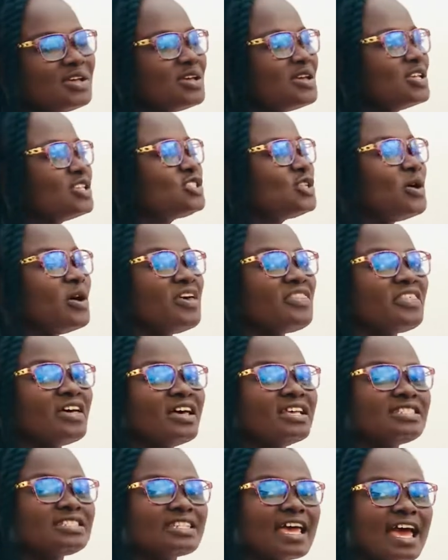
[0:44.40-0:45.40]
So in
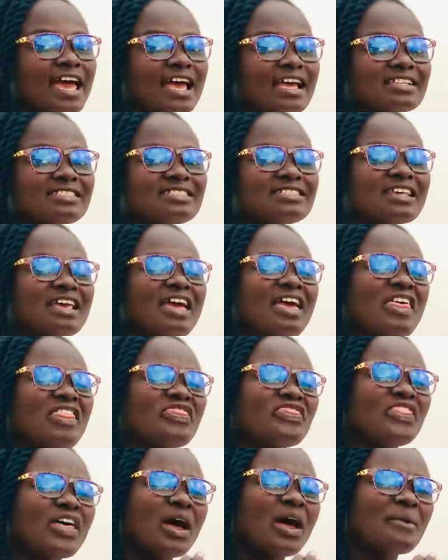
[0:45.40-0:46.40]
this case,
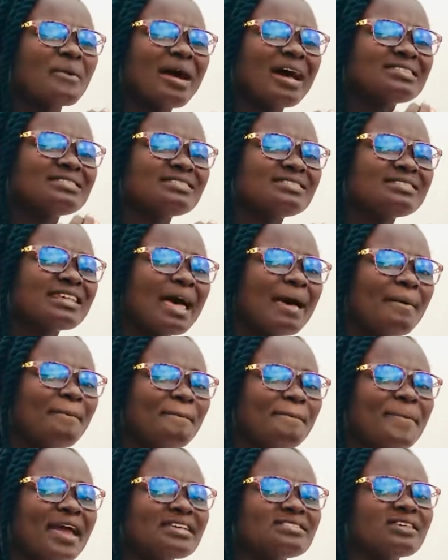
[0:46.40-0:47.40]
there are some
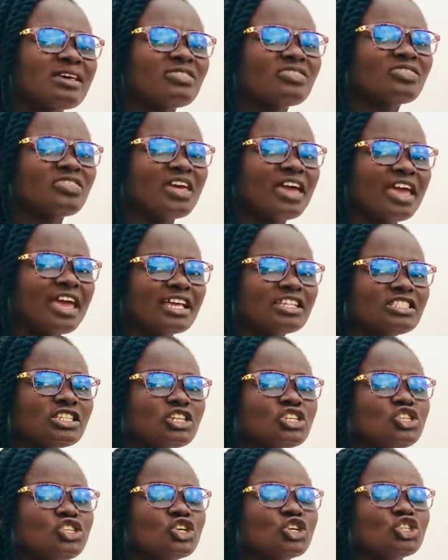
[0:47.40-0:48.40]
basic things
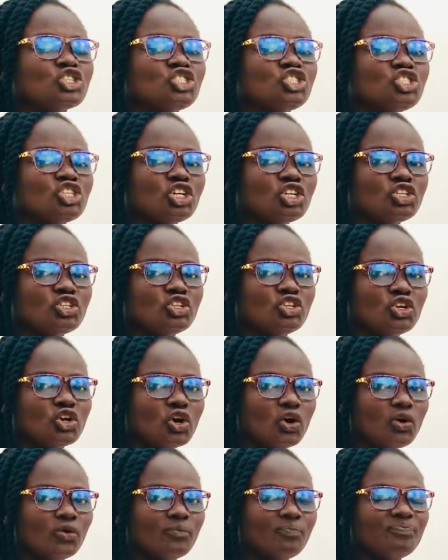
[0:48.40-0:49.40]
you should
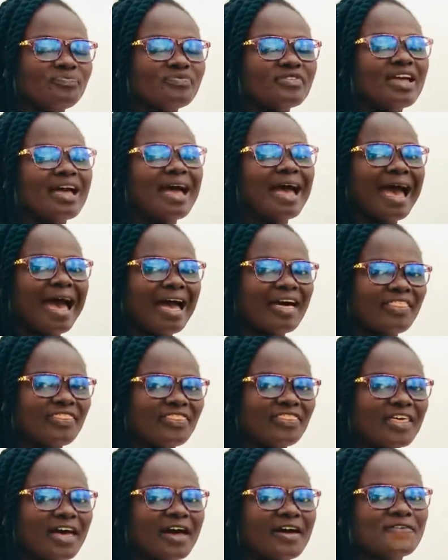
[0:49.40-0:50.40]
know
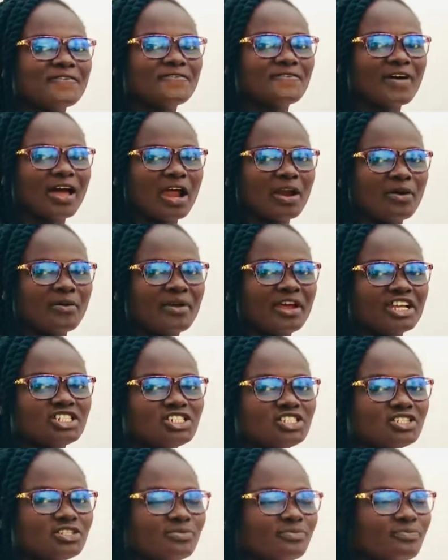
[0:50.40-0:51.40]
under
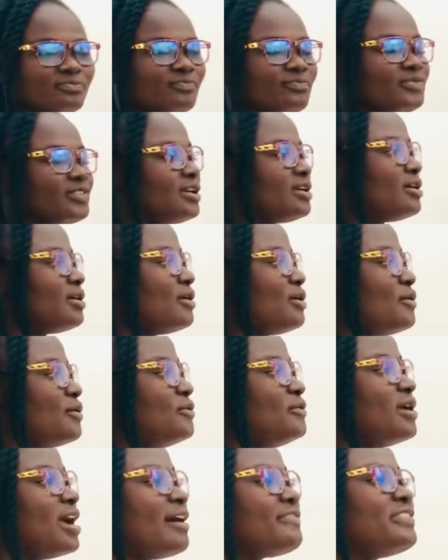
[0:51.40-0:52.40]
variation.
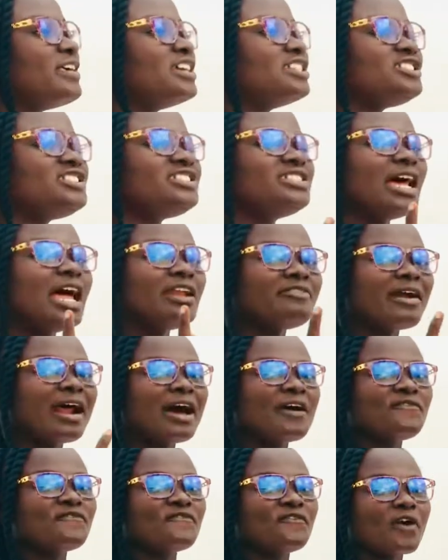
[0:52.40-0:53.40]
We have the
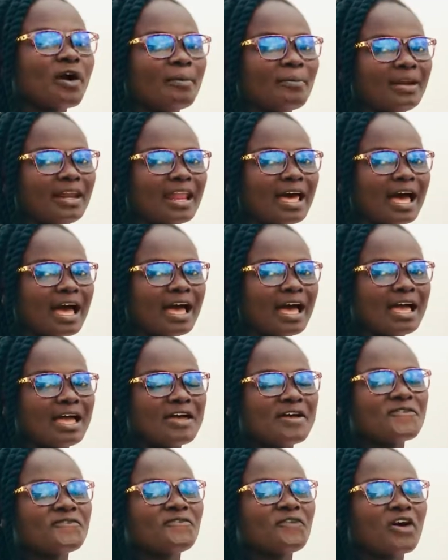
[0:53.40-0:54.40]
general formula
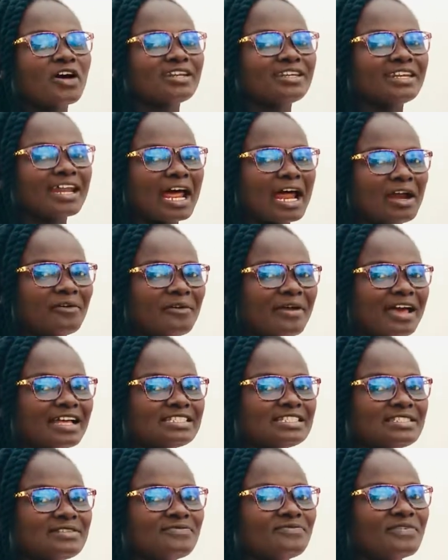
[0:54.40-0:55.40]
for
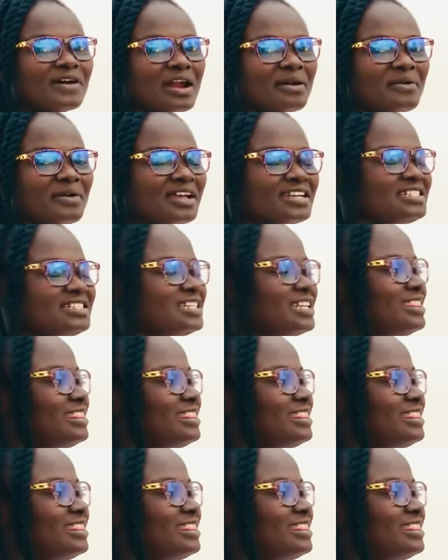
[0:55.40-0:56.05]
direct variation.